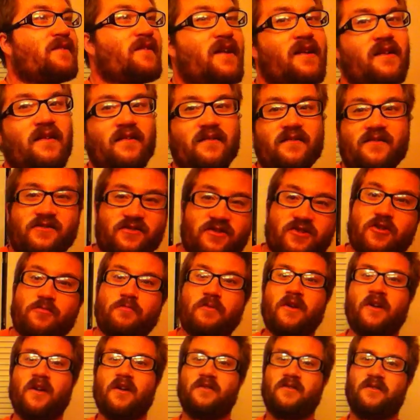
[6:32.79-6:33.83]
I'm like, to
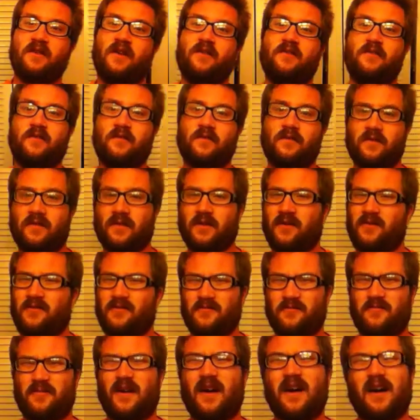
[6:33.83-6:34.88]
be continued. I was like,
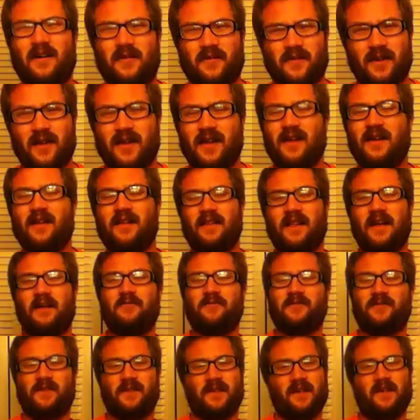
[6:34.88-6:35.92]
oh wow, that
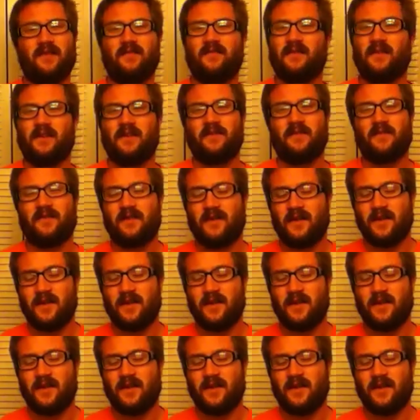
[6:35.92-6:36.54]
was the ending.